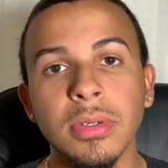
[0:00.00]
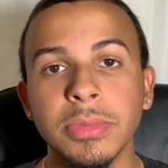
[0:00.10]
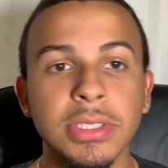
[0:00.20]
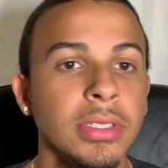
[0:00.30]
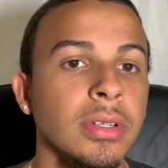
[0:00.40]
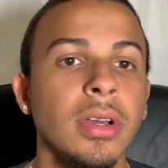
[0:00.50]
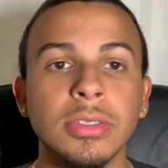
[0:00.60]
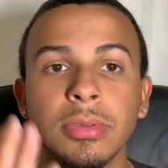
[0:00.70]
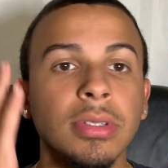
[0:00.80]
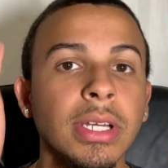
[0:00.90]
I'm just in the
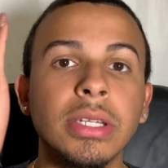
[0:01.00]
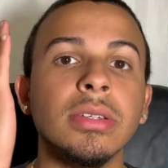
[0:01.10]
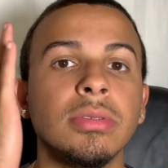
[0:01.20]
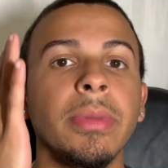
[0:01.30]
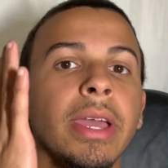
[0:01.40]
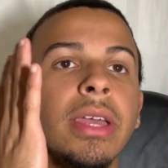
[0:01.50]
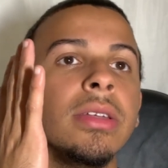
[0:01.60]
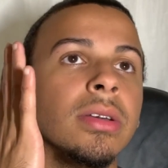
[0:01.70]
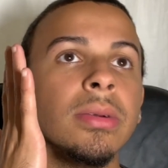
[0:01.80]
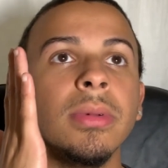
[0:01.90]
hospital like this, my
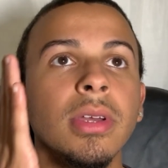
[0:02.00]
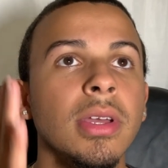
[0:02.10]
hand up.